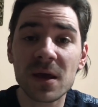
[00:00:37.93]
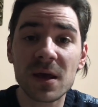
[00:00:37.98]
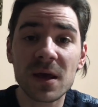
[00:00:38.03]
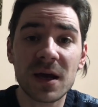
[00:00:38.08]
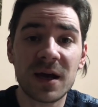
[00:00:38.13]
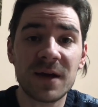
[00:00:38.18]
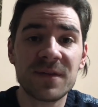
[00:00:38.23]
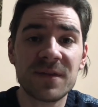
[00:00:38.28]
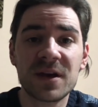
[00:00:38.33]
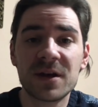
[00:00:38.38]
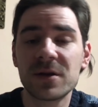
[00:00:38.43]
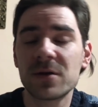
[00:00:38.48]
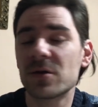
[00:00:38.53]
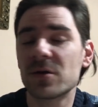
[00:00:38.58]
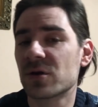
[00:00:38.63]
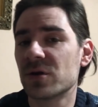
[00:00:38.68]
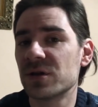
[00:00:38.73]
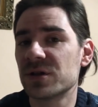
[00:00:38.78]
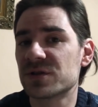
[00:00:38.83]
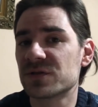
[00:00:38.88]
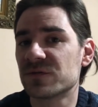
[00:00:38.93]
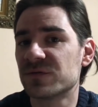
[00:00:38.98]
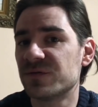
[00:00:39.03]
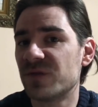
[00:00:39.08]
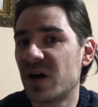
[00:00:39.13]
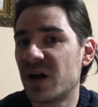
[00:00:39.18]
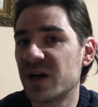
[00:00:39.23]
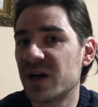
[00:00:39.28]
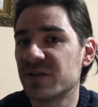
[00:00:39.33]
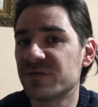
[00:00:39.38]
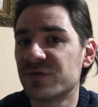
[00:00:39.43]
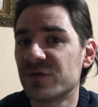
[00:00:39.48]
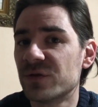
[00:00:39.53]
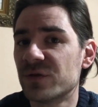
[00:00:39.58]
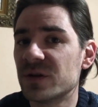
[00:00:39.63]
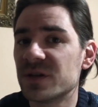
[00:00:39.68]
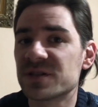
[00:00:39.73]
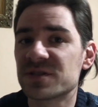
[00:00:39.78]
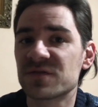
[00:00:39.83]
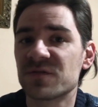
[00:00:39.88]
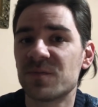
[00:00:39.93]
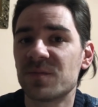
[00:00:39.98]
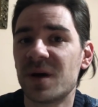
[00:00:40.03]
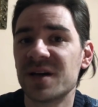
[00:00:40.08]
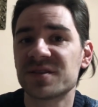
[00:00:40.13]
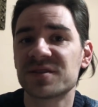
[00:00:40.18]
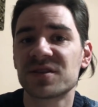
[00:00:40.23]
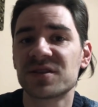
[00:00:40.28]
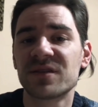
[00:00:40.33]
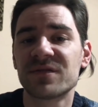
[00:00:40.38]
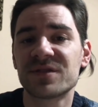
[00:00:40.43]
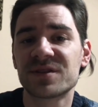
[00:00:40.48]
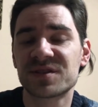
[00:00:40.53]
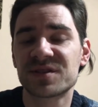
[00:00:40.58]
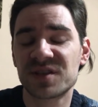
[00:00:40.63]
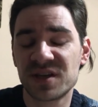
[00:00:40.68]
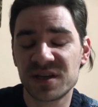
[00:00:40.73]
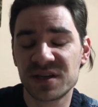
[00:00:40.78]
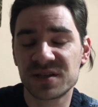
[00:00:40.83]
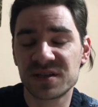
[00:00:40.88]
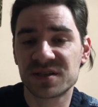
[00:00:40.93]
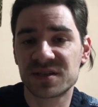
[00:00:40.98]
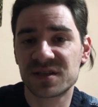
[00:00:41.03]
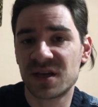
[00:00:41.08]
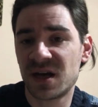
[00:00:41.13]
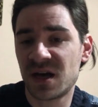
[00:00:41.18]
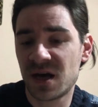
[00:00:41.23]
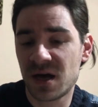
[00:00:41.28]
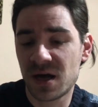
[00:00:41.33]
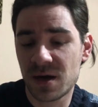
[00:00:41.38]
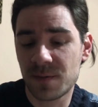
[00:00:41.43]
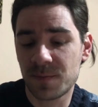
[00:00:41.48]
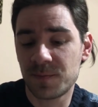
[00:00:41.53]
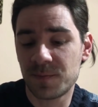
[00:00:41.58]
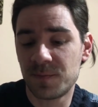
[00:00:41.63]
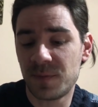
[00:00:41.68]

And there you are going to find full list of my services, uh,